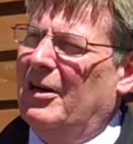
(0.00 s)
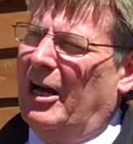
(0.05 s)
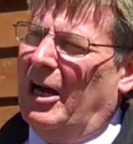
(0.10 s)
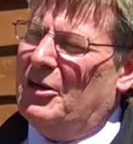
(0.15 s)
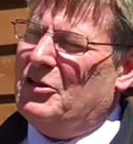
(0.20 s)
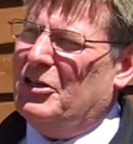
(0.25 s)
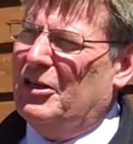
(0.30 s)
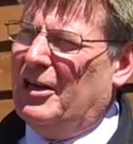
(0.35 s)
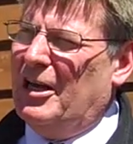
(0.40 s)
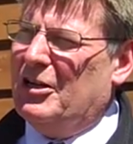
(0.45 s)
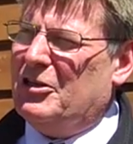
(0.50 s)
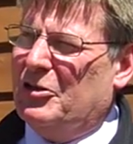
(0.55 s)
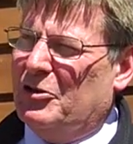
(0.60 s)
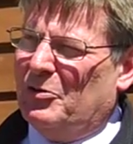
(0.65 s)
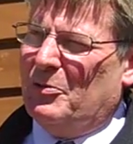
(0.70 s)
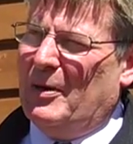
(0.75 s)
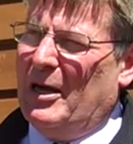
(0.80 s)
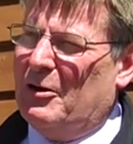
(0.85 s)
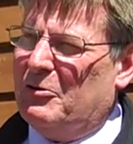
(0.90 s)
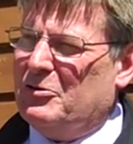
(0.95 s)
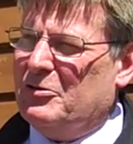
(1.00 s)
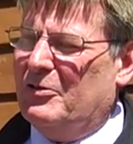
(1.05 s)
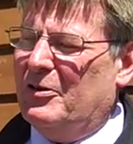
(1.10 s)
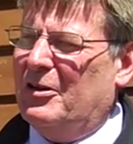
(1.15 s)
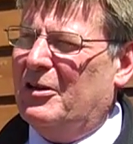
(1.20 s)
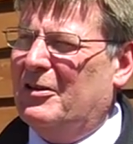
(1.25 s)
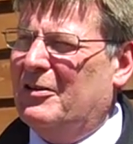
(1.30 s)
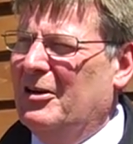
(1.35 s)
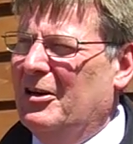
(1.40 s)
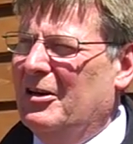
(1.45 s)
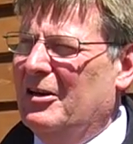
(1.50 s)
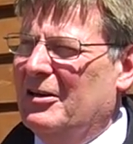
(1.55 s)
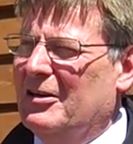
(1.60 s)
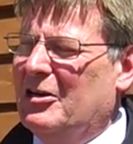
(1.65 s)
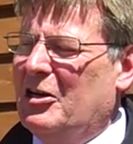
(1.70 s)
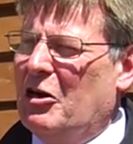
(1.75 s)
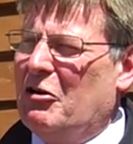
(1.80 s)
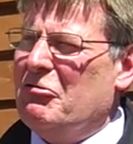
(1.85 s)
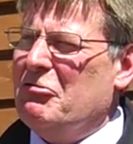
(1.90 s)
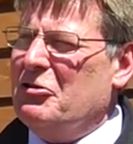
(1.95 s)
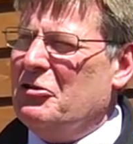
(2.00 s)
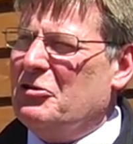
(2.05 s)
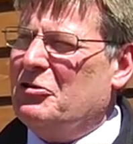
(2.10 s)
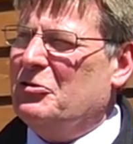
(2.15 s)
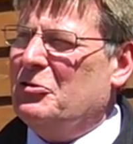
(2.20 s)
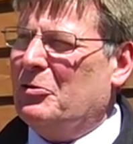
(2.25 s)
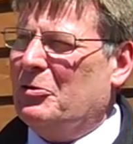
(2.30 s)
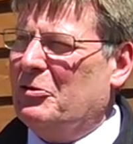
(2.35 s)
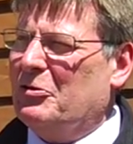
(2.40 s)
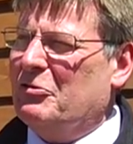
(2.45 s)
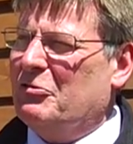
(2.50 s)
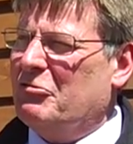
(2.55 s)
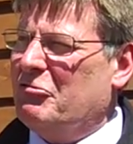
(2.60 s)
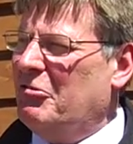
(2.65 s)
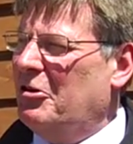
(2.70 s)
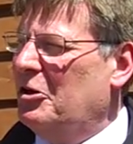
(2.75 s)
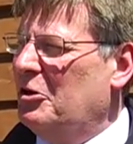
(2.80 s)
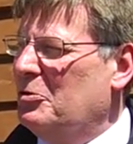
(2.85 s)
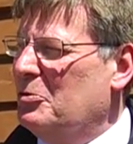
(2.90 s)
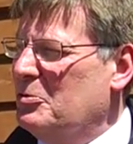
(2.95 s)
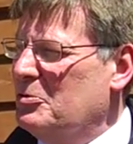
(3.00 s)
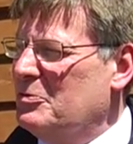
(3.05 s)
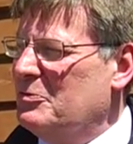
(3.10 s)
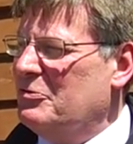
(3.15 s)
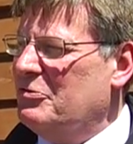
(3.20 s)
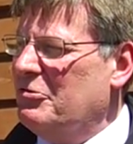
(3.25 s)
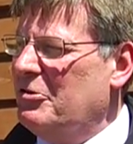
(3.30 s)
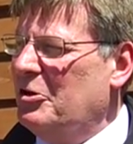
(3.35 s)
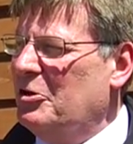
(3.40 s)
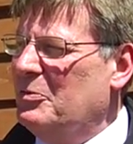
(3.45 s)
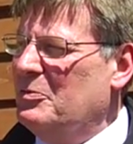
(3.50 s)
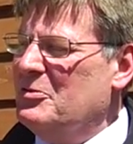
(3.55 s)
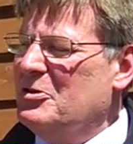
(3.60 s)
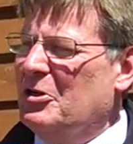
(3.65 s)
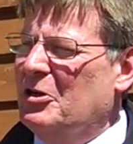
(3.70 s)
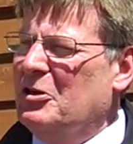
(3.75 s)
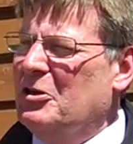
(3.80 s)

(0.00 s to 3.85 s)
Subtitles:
Actually, getting them out of their current sort of cradles and frames